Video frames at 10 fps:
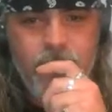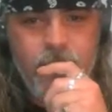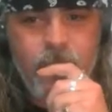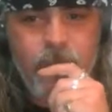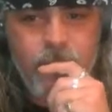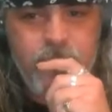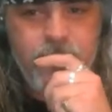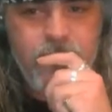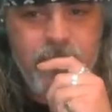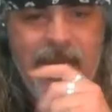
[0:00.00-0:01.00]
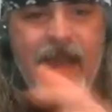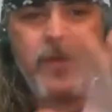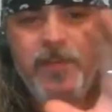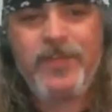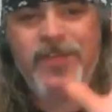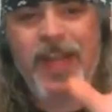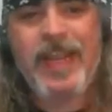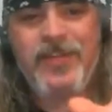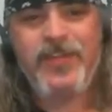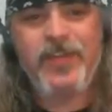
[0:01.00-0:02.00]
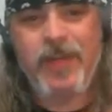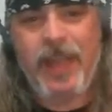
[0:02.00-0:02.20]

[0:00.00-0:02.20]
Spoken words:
How has it changed your